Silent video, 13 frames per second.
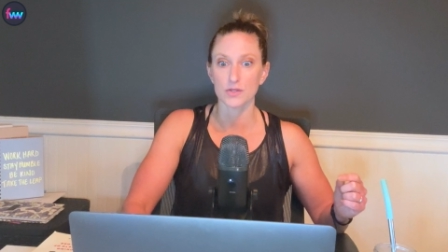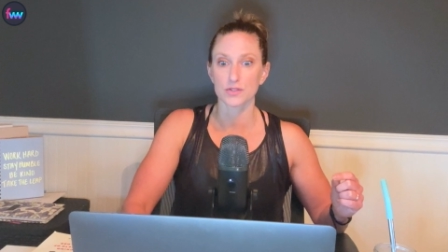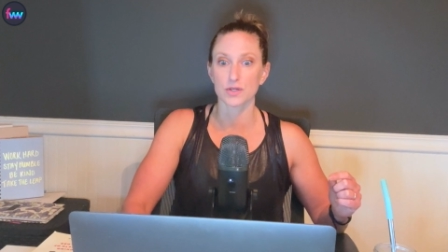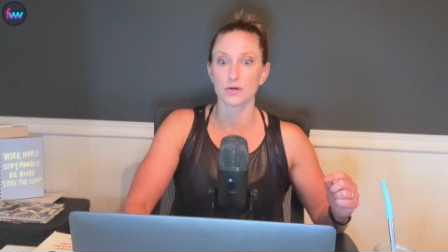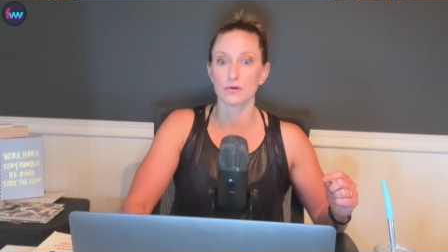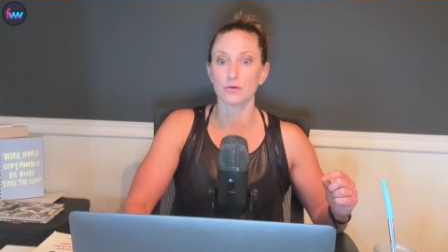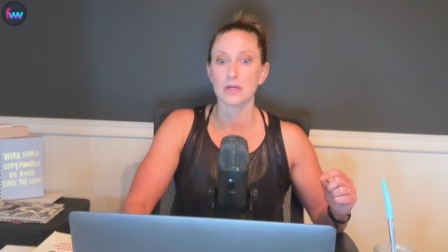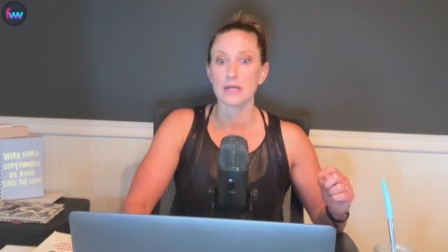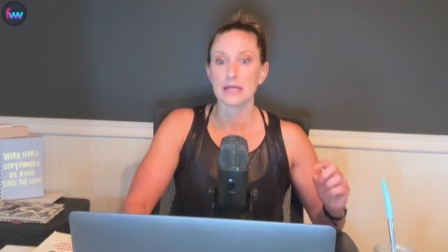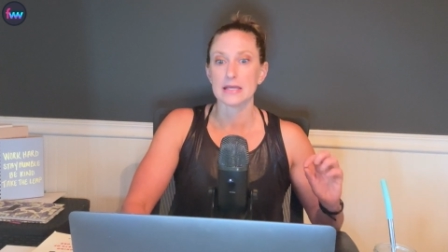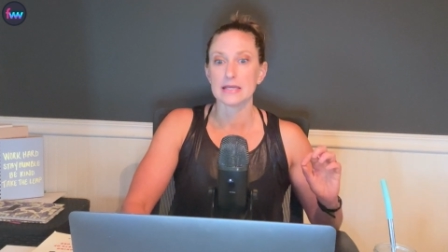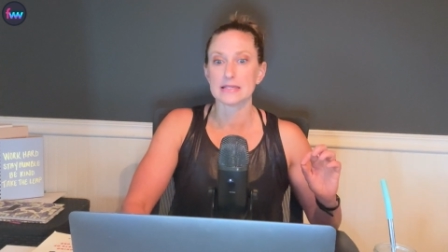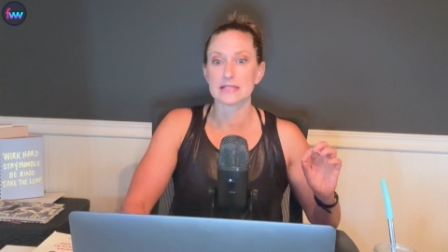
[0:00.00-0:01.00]
So,
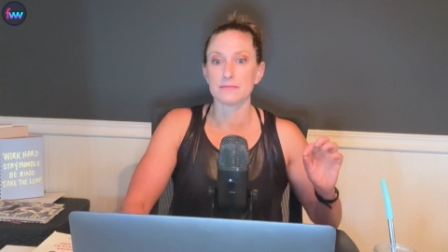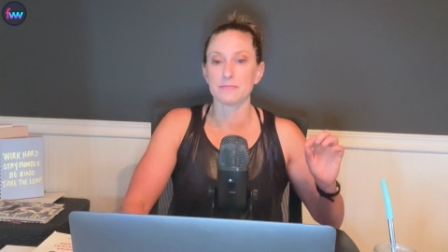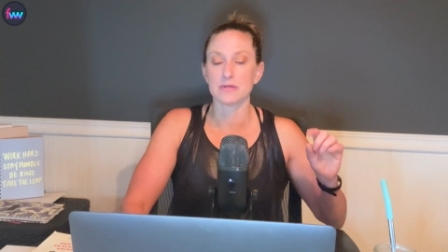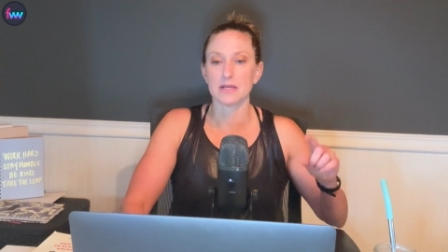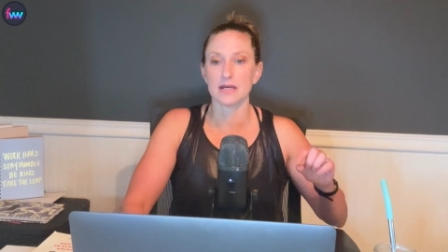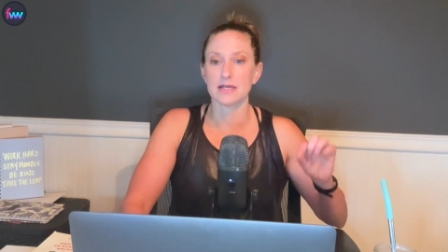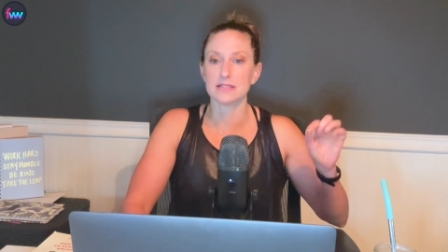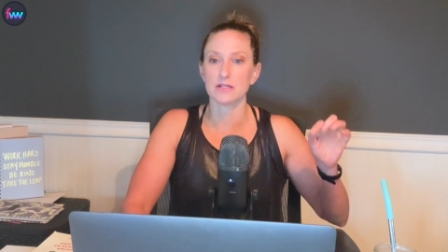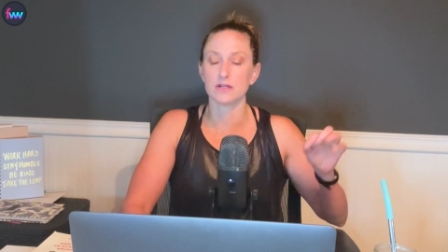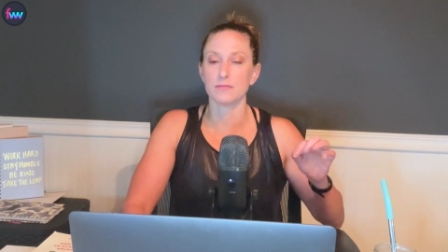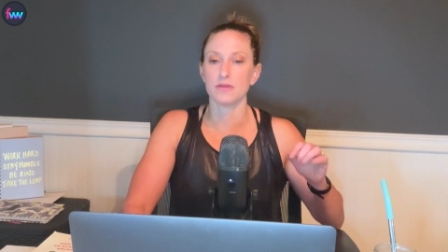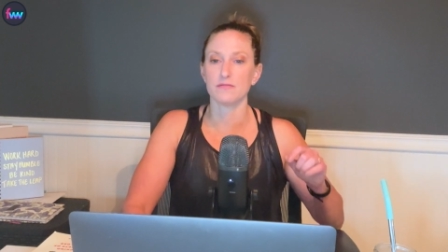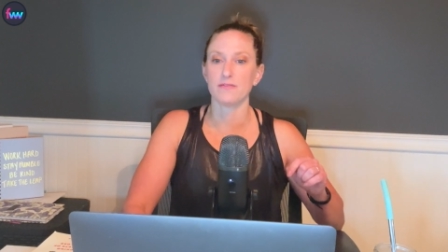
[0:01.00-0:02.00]
is it because
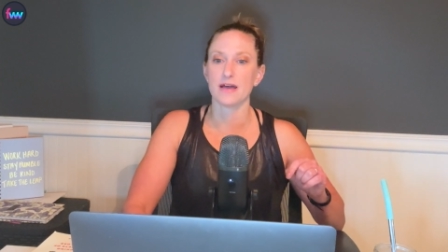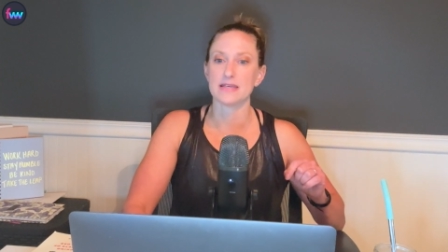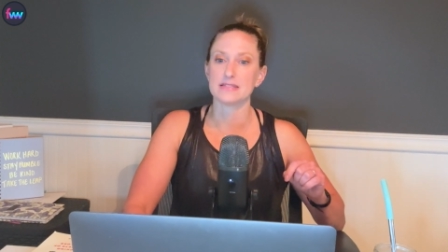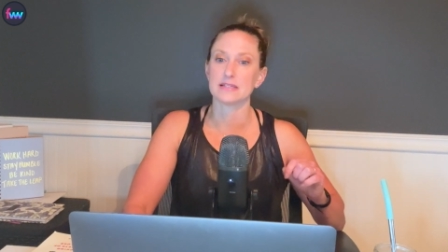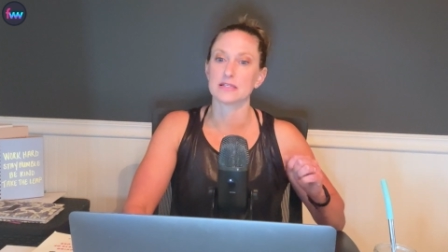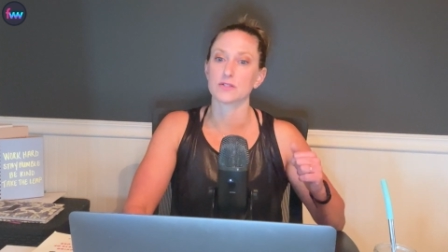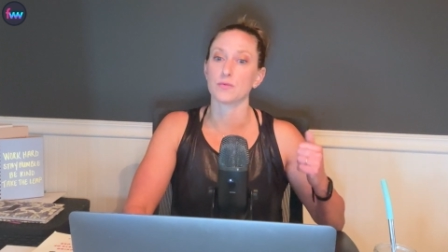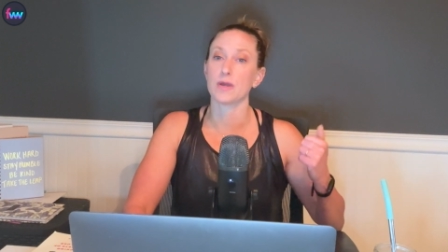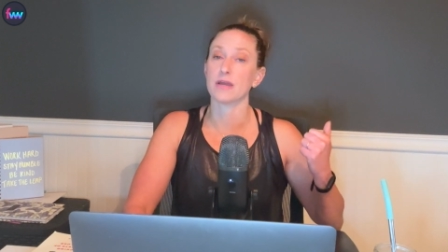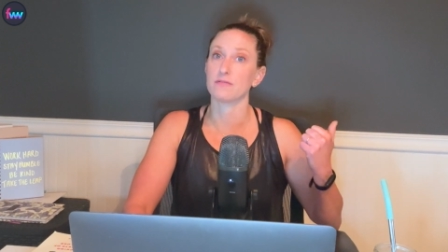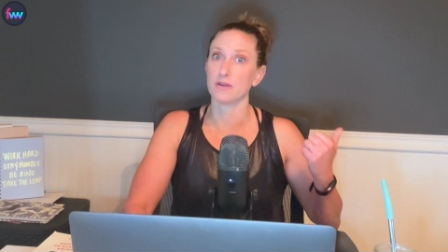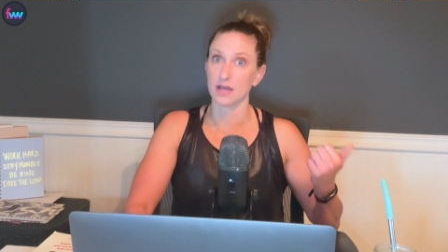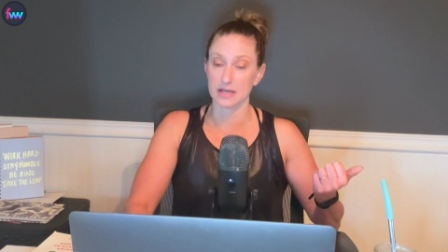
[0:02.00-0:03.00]
intermittent fasting is a way
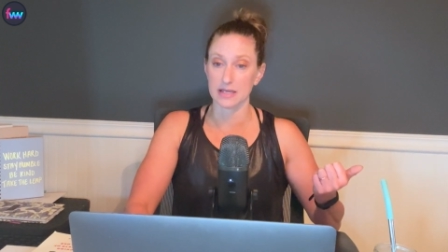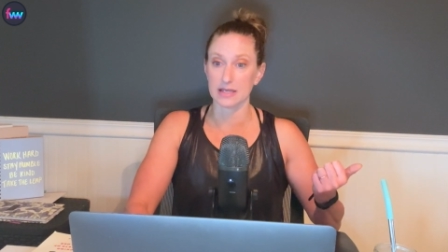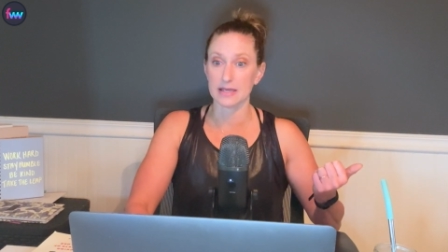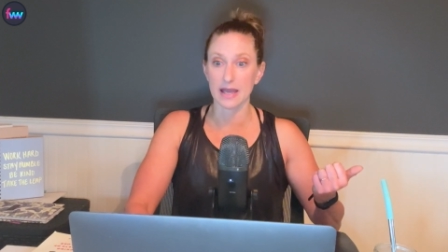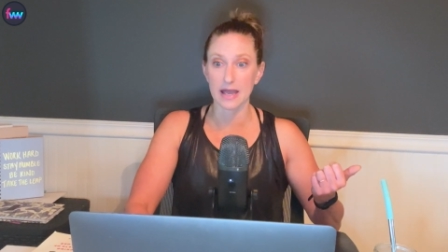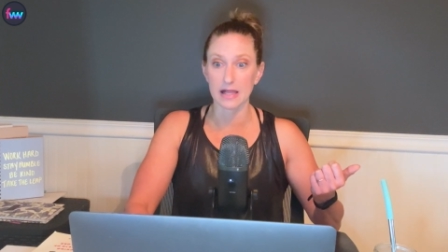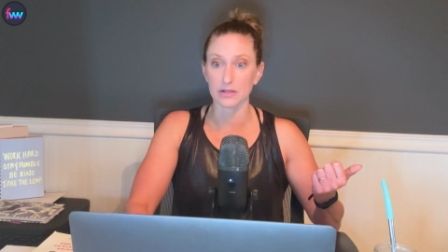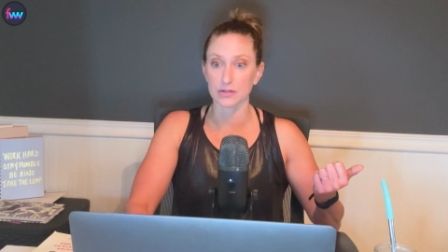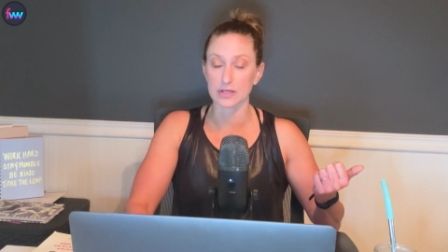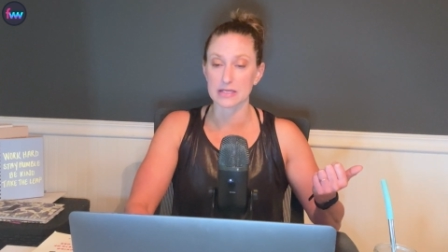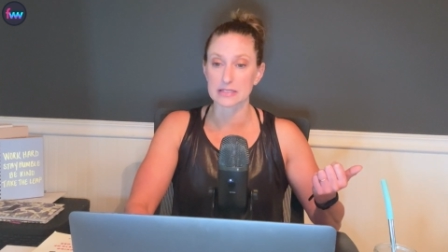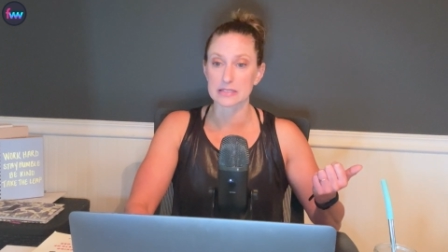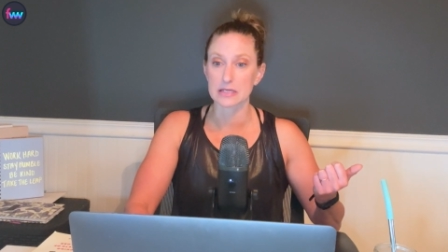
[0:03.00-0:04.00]
of cutting
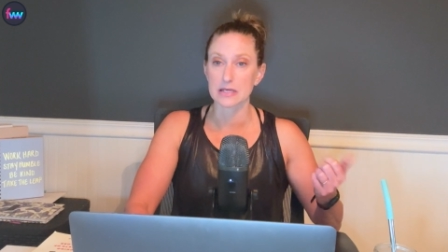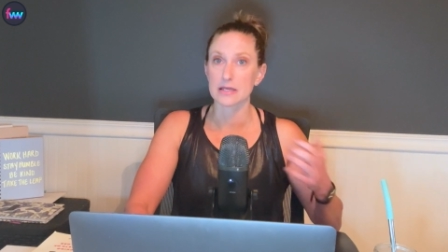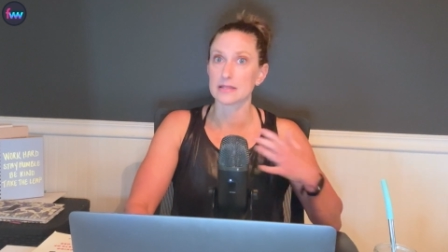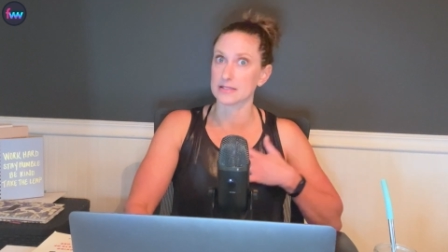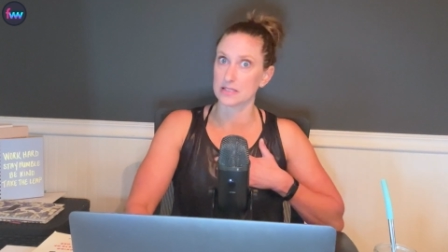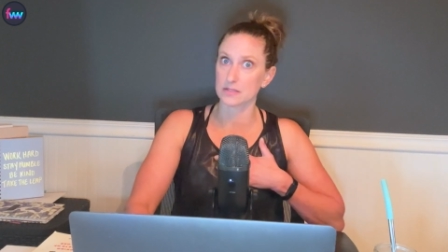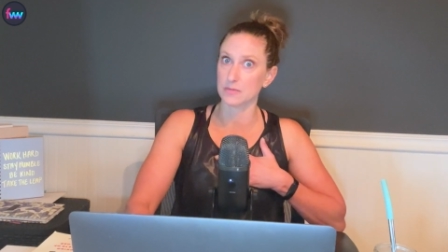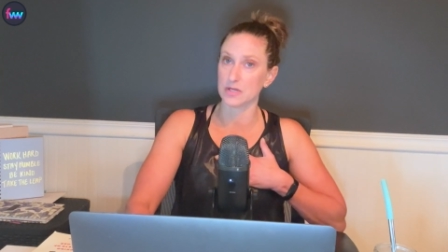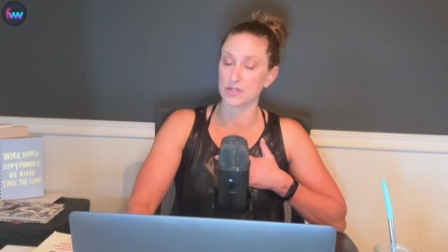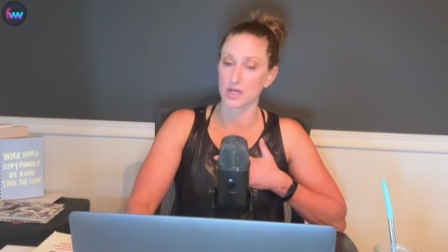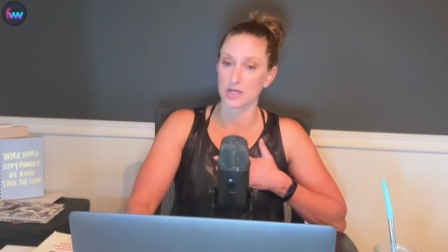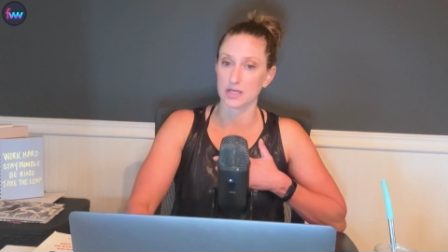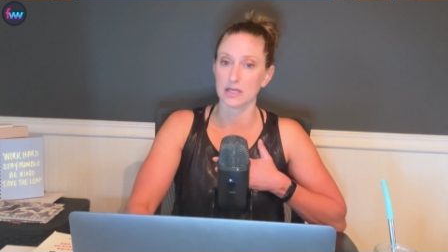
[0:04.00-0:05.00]
calories this is me
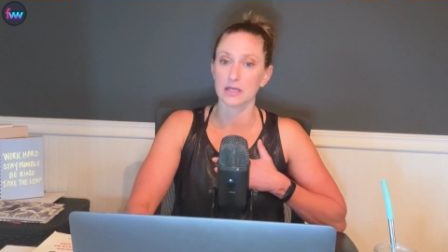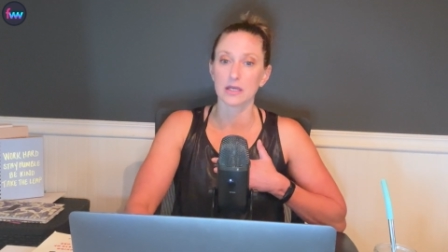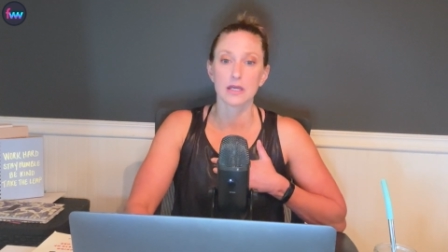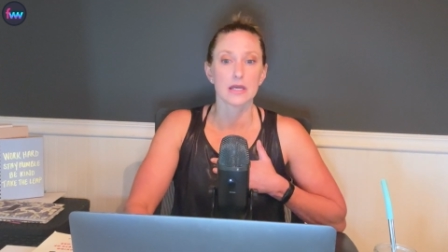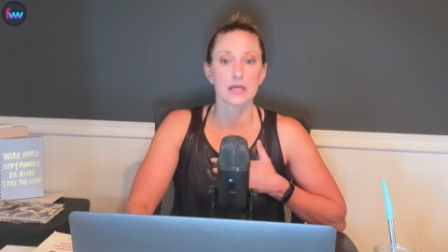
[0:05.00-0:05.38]
talking,